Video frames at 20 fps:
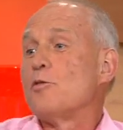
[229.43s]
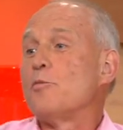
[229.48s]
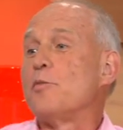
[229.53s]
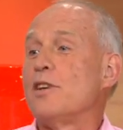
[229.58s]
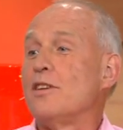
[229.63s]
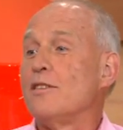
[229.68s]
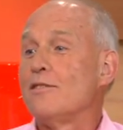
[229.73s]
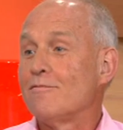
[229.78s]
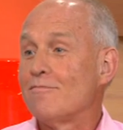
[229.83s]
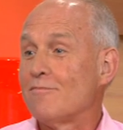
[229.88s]
I
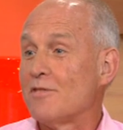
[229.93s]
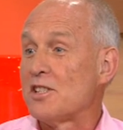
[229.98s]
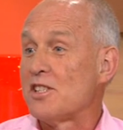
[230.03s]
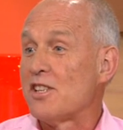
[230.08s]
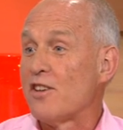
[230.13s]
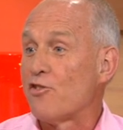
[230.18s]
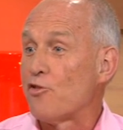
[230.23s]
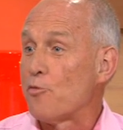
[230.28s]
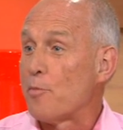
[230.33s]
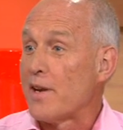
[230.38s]
mean,
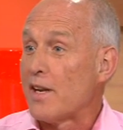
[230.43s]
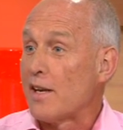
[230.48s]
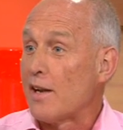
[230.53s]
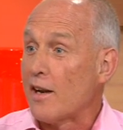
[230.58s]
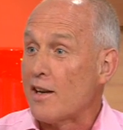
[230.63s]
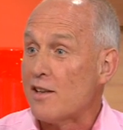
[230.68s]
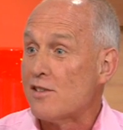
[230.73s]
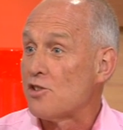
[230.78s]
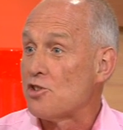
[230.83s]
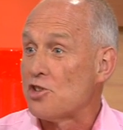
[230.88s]
there's never
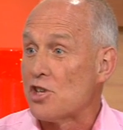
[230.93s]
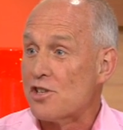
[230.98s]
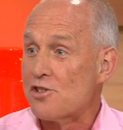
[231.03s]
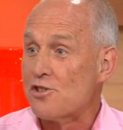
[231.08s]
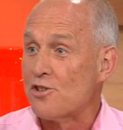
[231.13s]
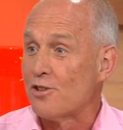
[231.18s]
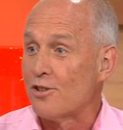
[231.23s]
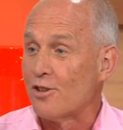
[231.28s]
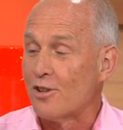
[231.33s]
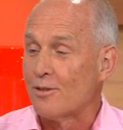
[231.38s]
been any
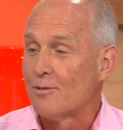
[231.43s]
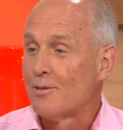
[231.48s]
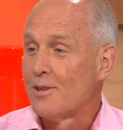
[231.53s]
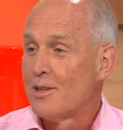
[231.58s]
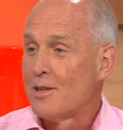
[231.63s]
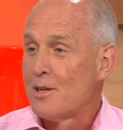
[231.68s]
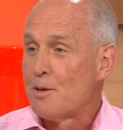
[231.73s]
suggestion that